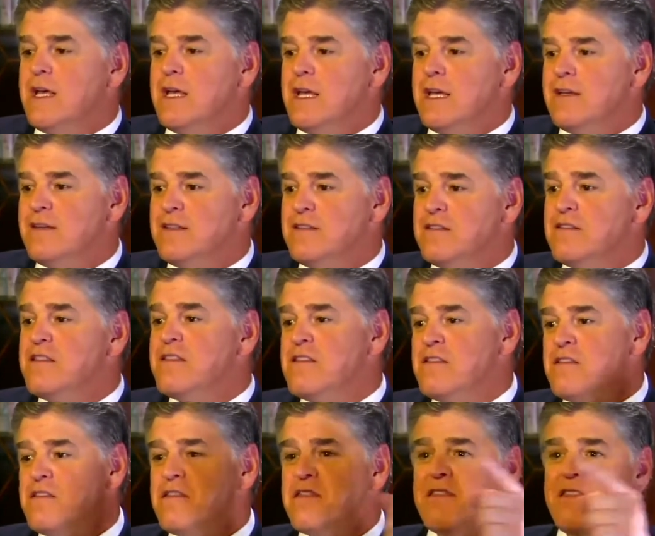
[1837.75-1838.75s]
is
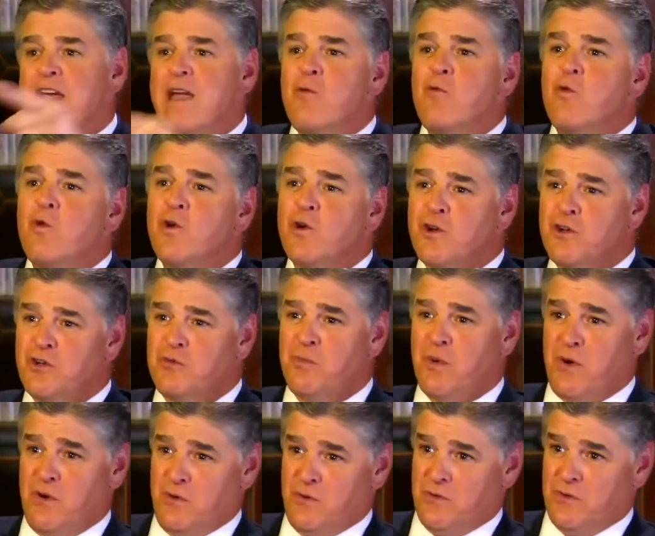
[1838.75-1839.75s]
they were
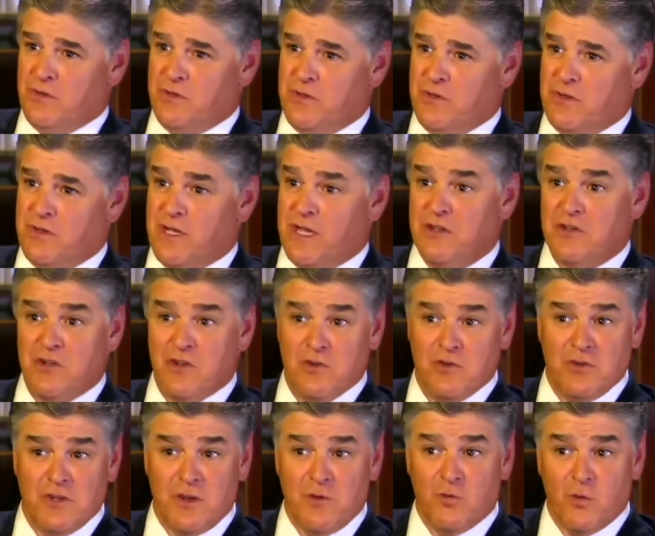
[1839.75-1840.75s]
exposed as
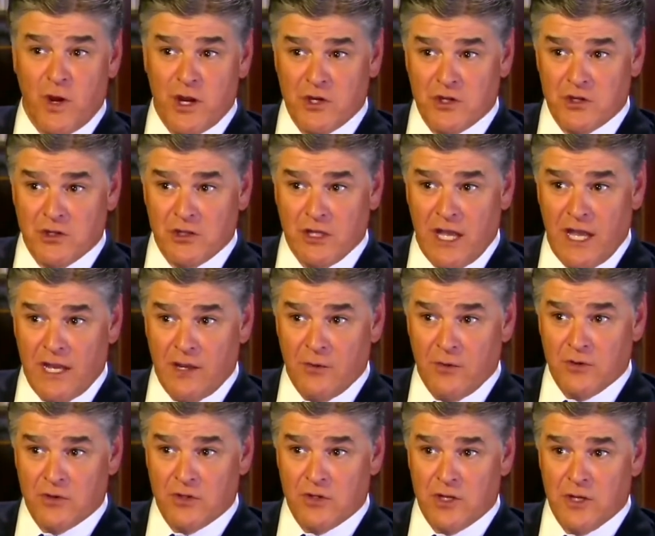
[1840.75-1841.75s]
using racial
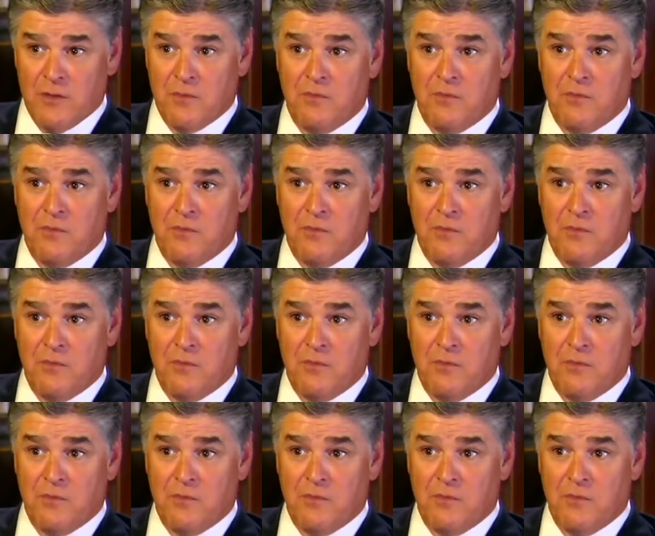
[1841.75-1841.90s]
language,